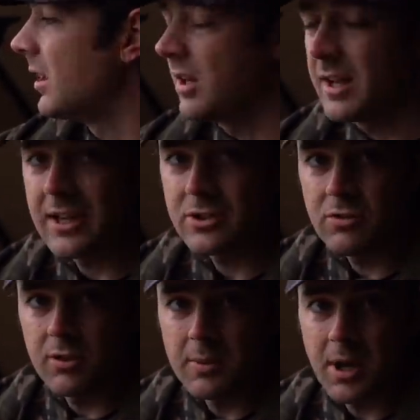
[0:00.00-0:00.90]
the next
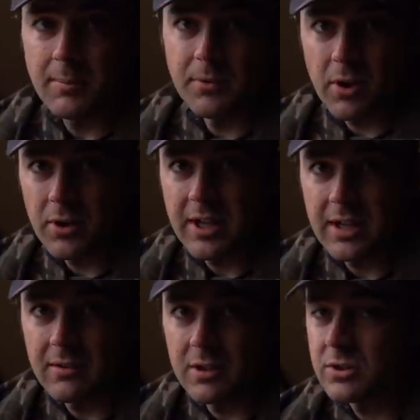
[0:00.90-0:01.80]
group comes on
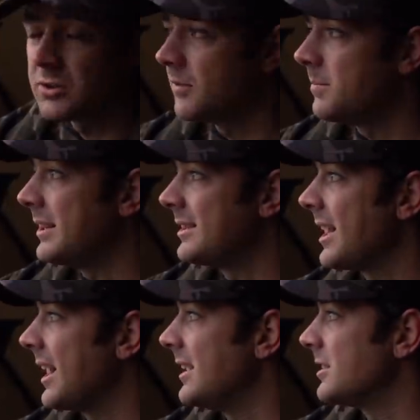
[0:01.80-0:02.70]
here at sort of
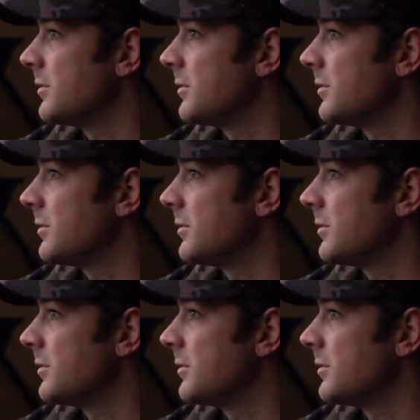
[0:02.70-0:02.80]
midday.